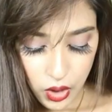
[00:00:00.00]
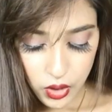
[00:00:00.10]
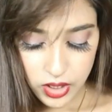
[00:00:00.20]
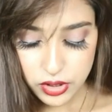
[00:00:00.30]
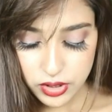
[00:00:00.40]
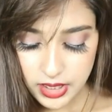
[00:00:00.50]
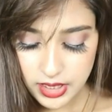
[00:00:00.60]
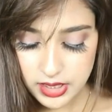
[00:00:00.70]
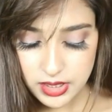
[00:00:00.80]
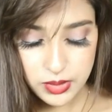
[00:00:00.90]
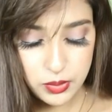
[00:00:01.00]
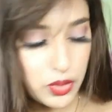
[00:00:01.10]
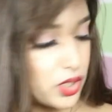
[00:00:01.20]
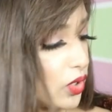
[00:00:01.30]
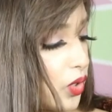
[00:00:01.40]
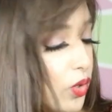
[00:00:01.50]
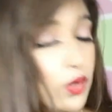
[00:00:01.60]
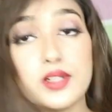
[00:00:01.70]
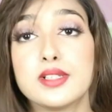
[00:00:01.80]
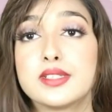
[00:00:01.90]
Okay, so these were
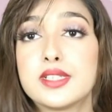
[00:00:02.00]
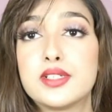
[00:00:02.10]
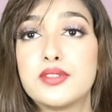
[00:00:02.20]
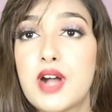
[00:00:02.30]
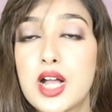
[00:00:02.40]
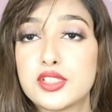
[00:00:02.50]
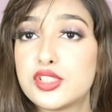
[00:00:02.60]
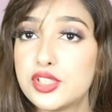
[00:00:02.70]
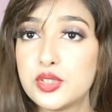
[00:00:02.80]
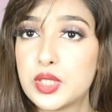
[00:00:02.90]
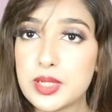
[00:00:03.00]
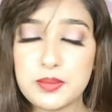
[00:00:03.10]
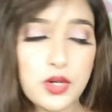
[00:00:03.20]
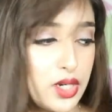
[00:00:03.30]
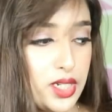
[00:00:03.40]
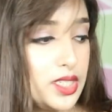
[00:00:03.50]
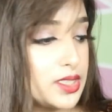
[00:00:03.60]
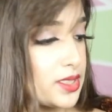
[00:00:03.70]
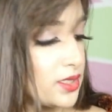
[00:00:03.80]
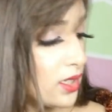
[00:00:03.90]
all the Rivage UK
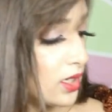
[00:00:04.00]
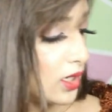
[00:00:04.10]
products.